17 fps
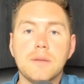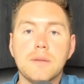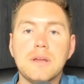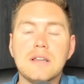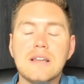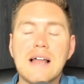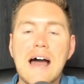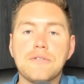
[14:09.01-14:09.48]
to
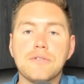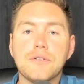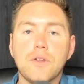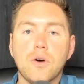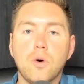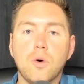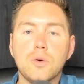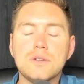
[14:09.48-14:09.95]
be laughing
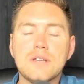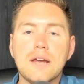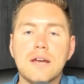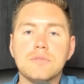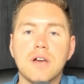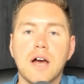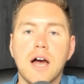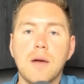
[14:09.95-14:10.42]
the whole
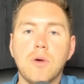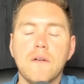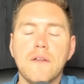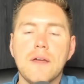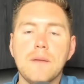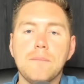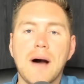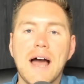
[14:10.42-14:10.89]
damn time while
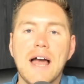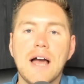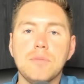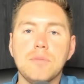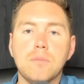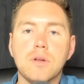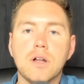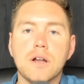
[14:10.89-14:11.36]
they buy
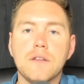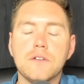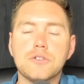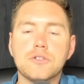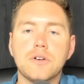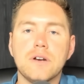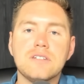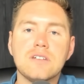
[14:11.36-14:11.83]
up the blood in the
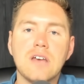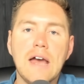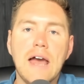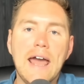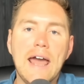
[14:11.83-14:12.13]
streets.